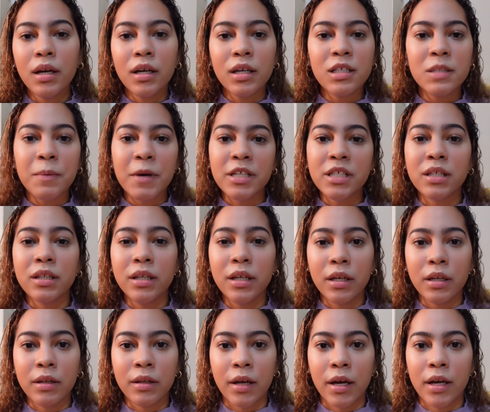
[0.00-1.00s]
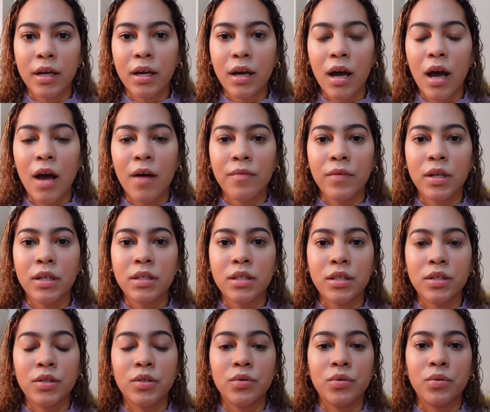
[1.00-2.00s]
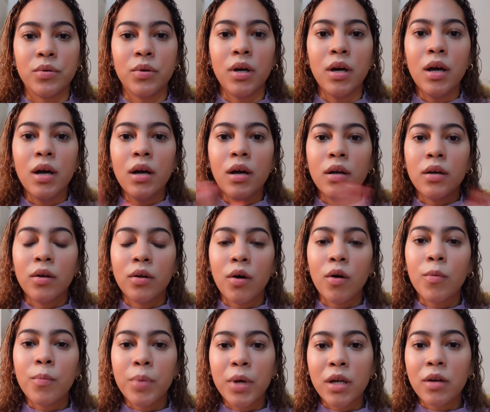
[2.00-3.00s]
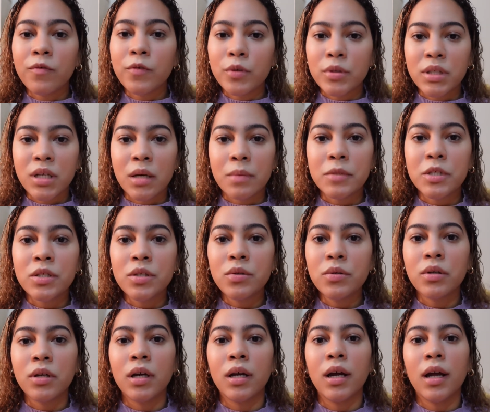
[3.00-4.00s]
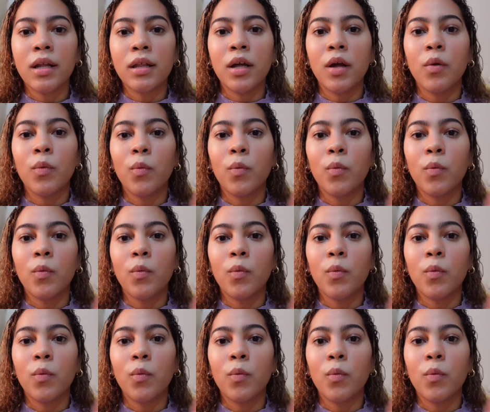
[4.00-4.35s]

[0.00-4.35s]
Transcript: especially like having to do, you know, being a full-time student and then